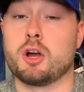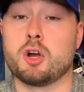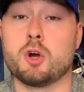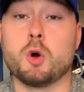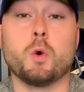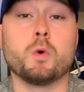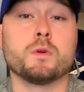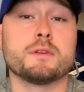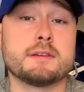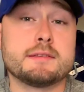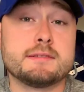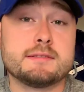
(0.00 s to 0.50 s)

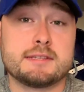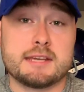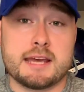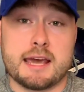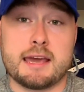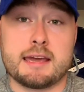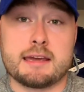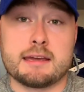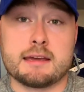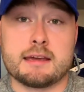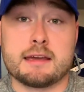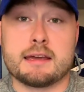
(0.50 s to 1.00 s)
Golden
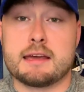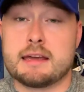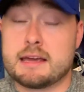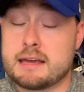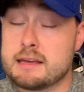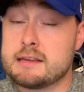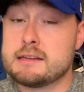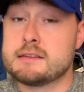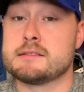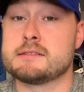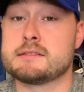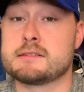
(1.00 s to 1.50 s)
Tate
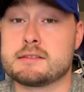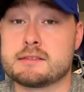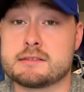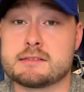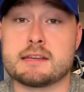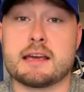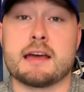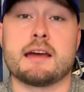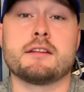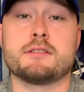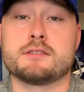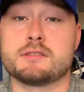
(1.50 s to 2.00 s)
is
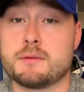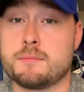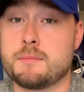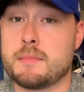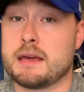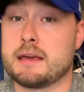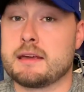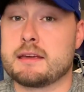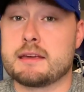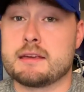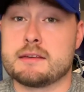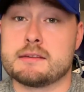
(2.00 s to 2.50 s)
set to
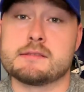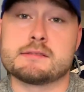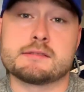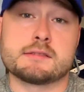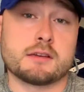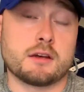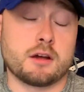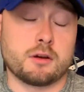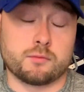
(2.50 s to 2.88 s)
make his